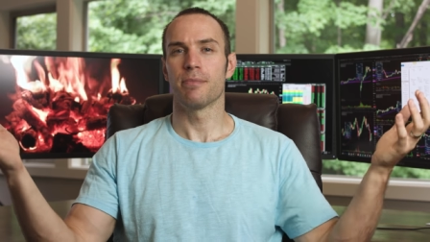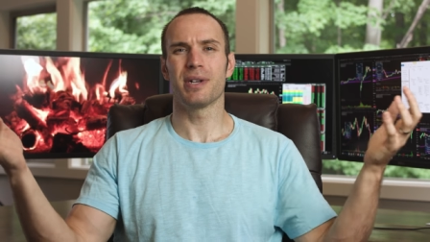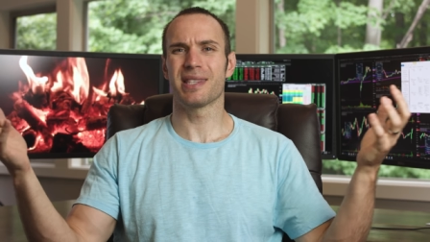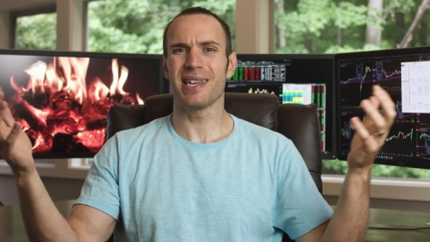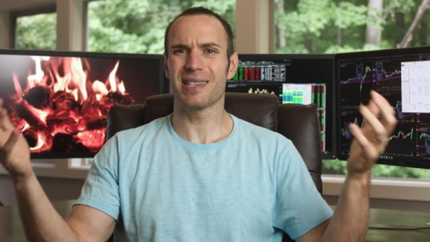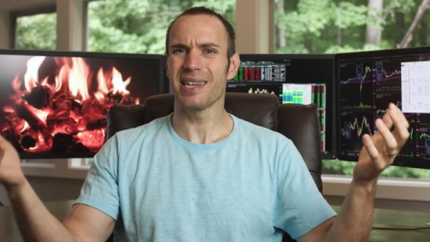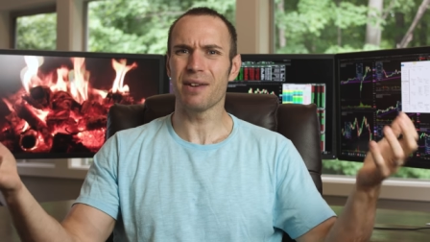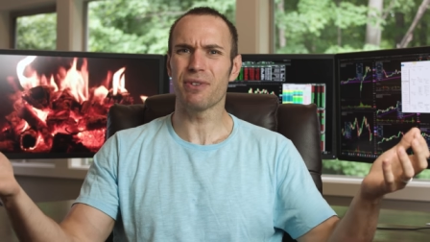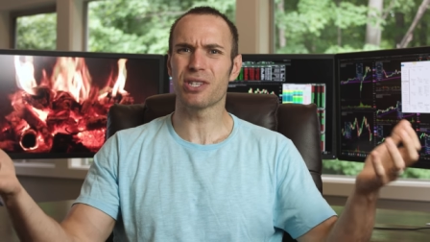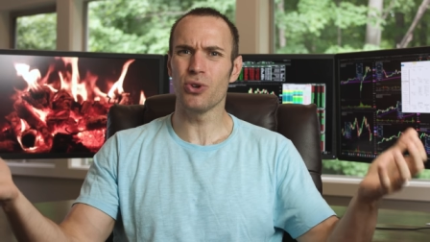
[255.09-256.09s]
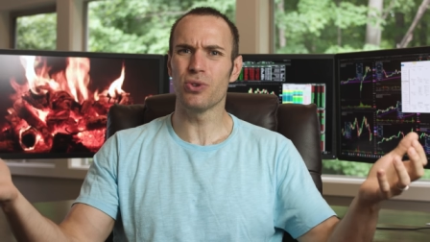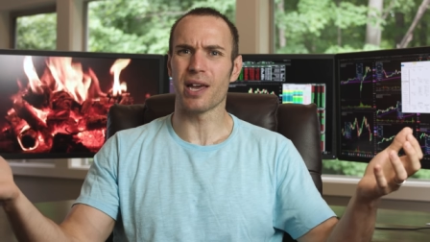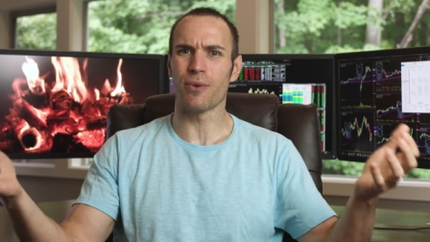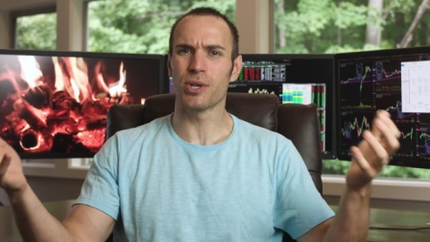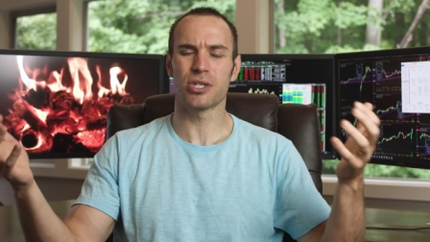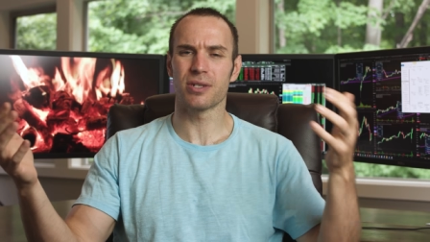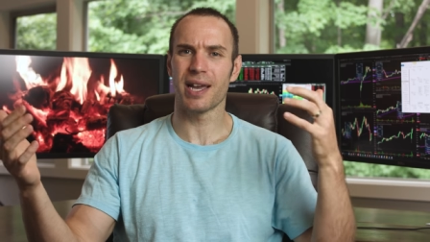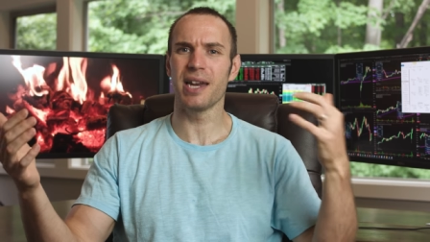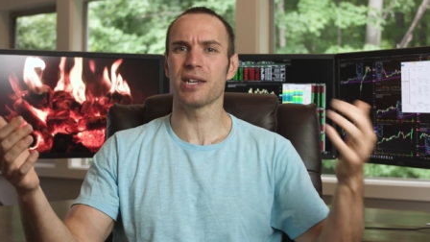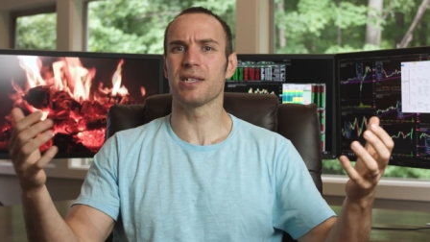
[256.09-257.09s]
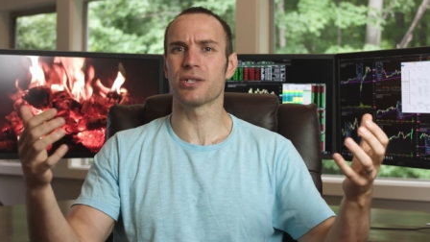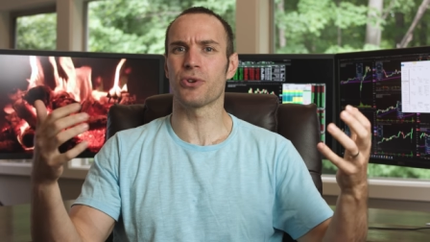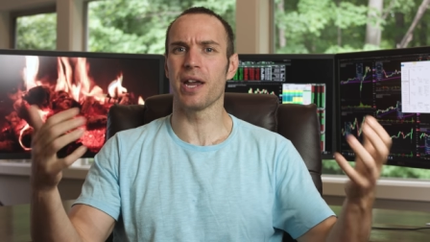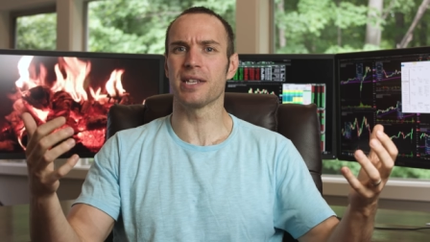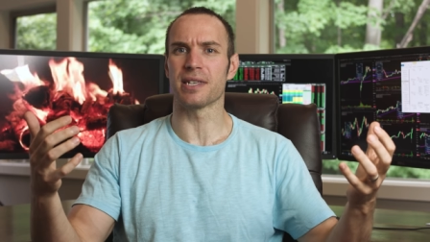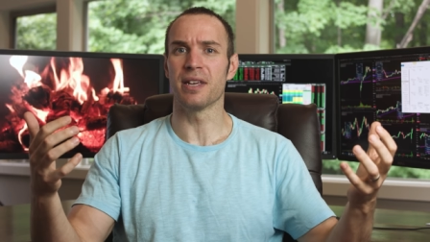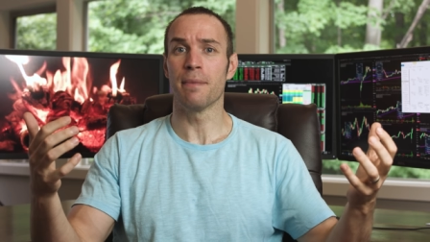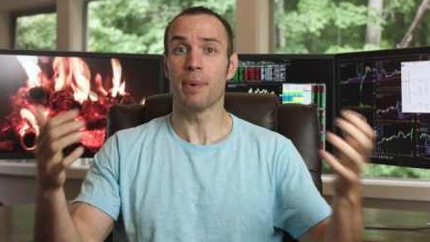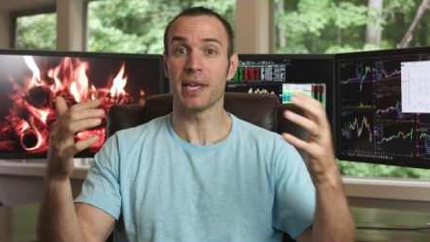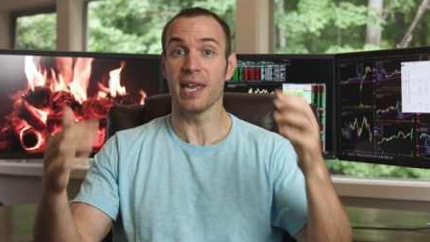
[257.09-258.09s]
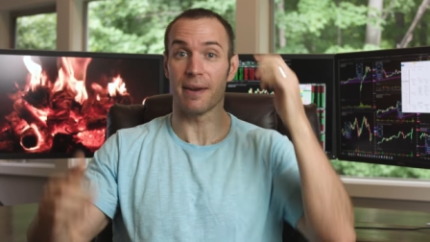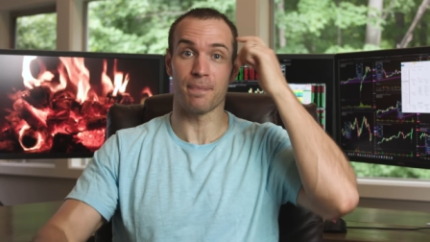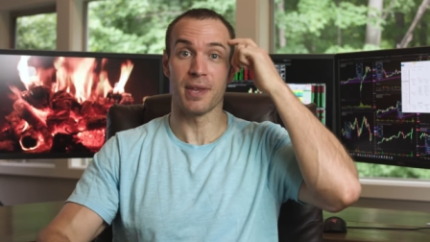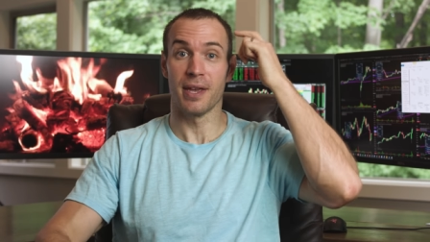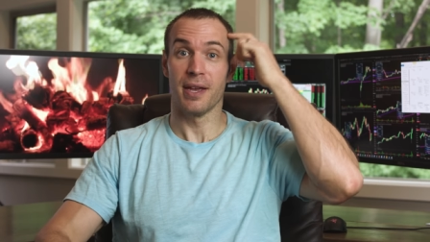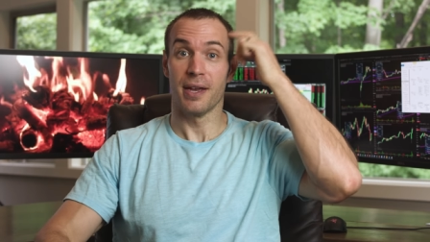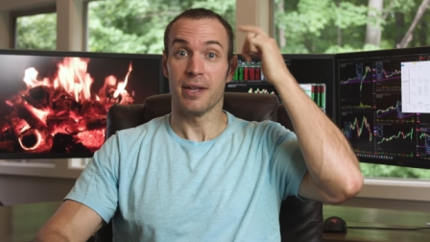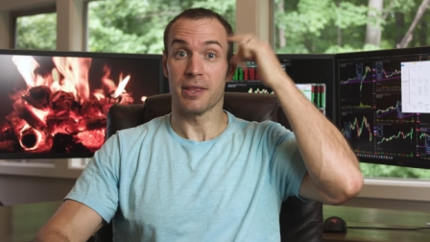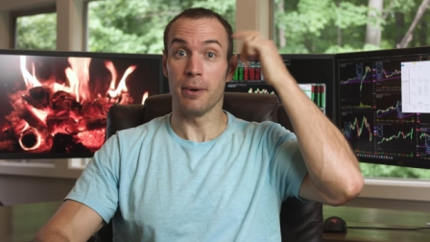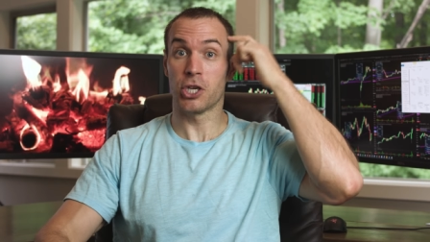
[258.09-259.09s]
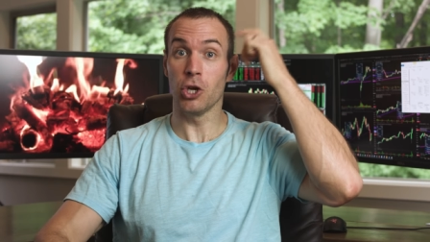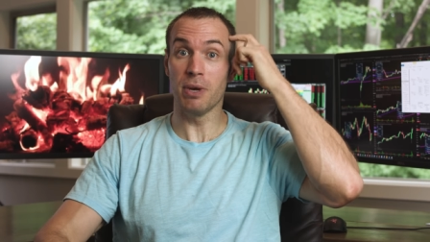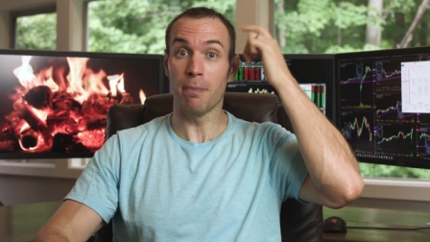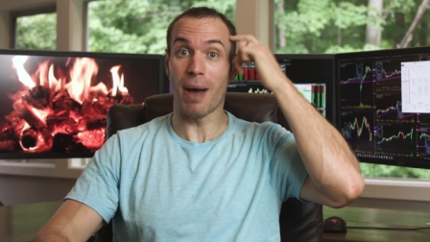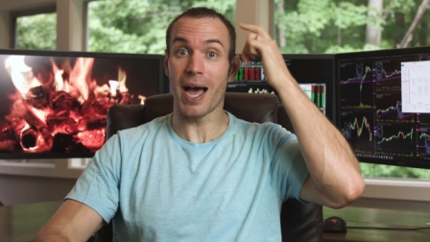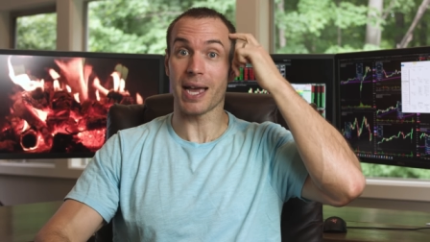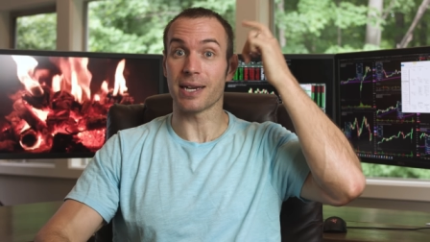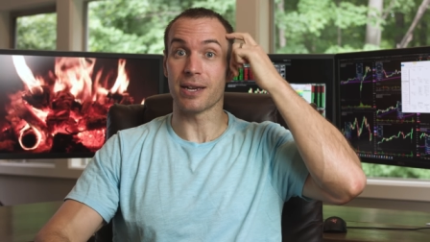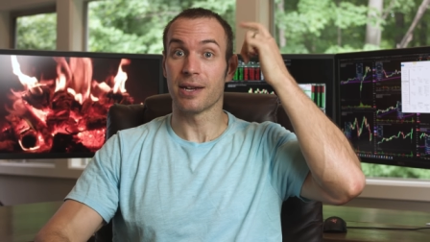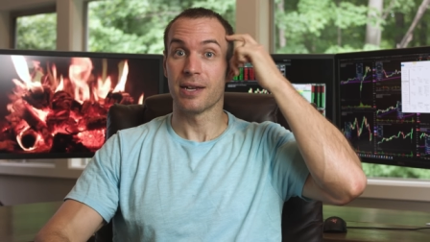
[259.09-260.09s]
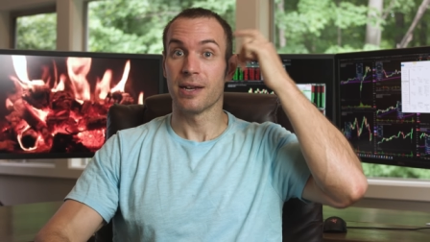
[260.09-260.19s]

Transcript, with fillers: But they, they never do that, which kind of is crazy. But again, the human mind,